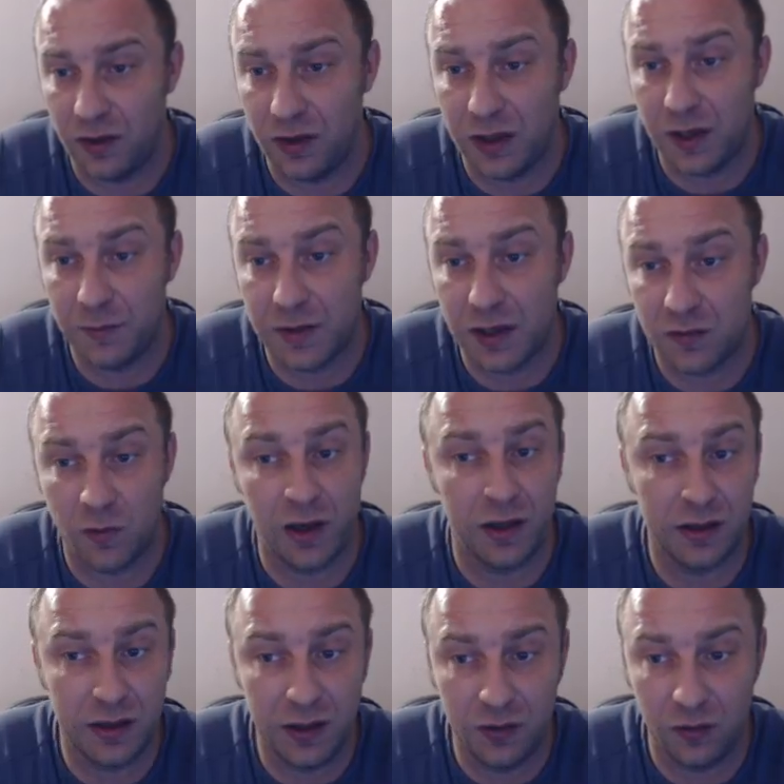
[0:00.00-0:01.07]
in the game, that's why
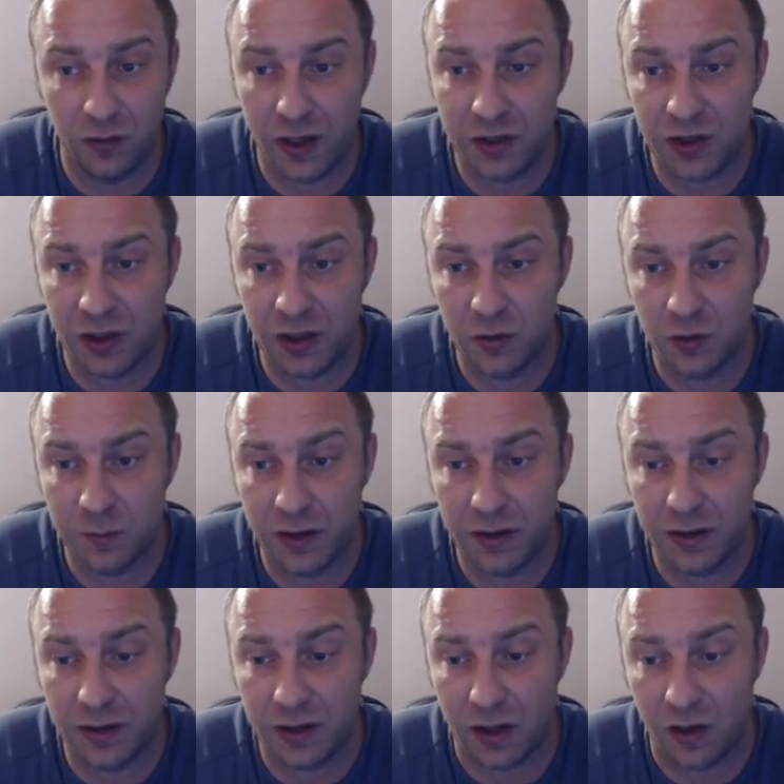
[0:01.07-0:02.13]
king to h eight was
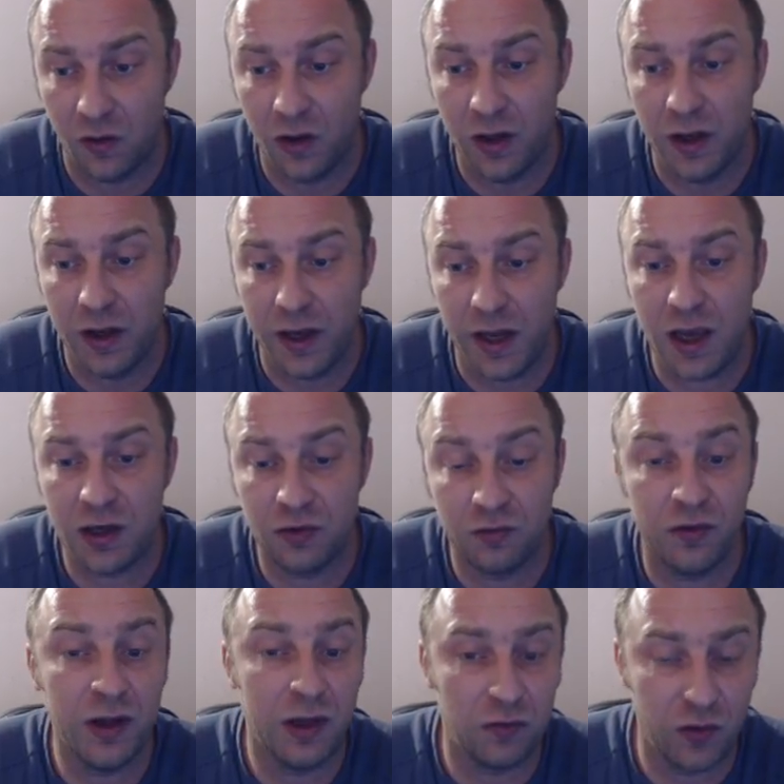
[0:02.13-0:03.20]
played, and now h
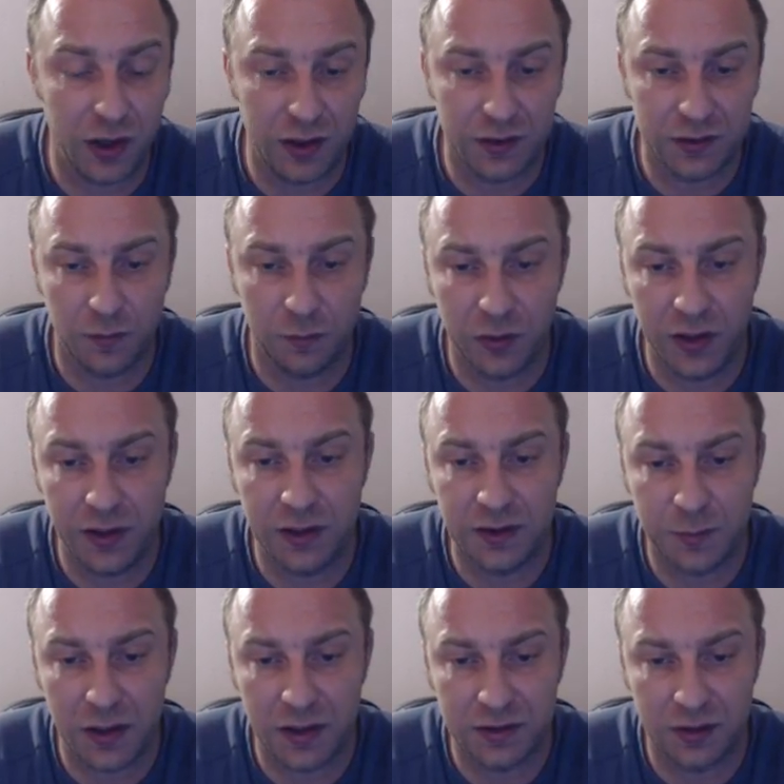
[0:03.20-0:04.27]
three, creating some breathing
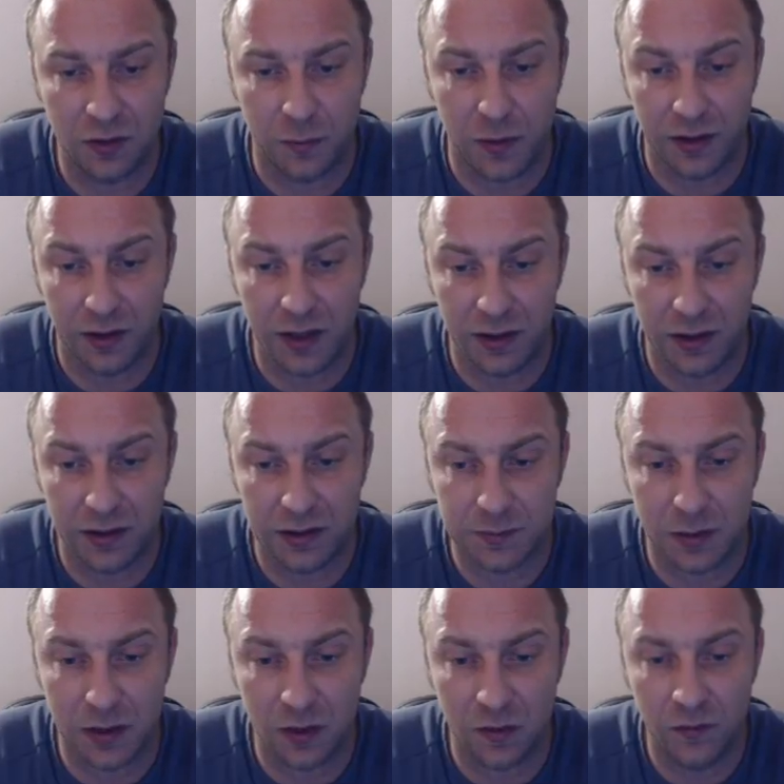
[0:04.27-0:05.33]
space here by Garry
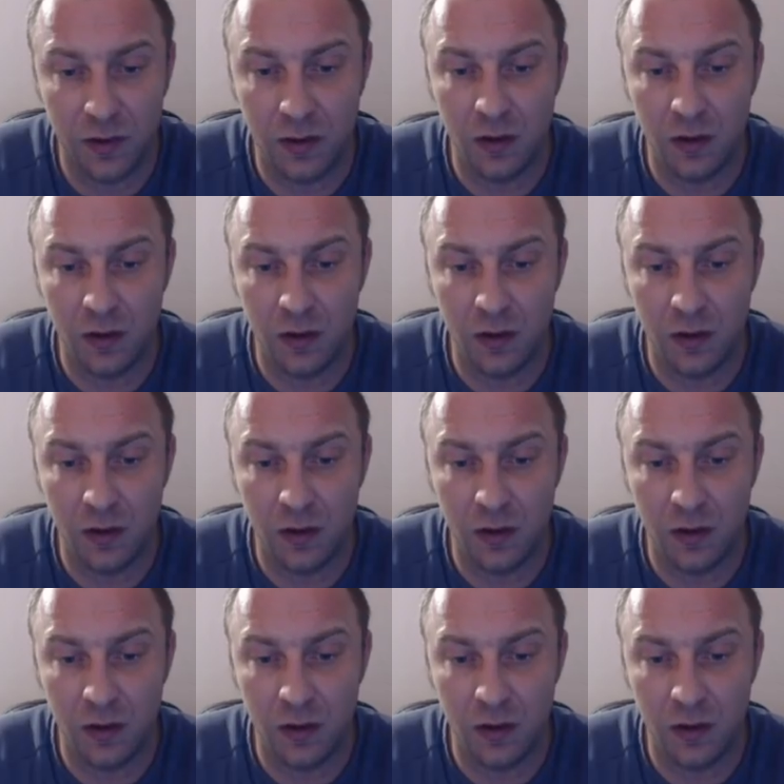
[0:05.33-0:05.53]
Kasparov.